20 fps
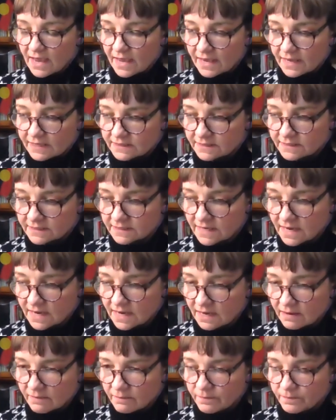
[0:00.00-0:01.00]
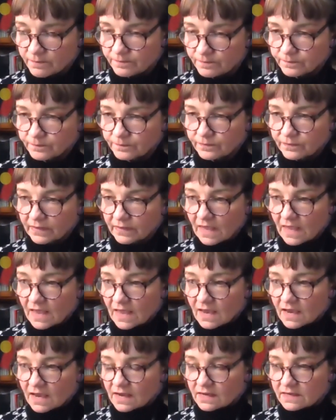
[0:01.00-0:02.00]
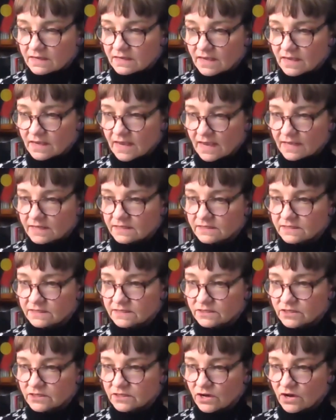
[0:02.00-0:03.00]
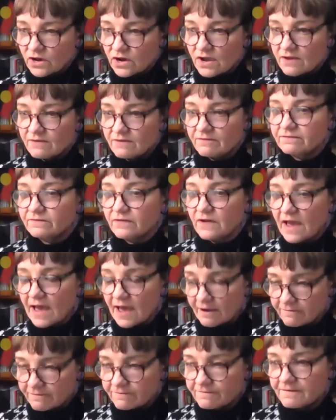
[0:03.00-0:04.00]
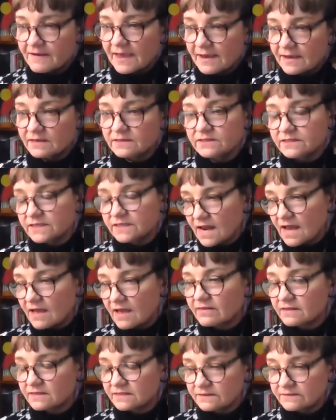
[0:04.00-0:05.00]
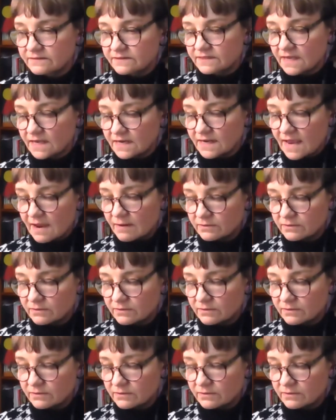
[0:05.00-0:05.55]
and um, and I have found, and others have said,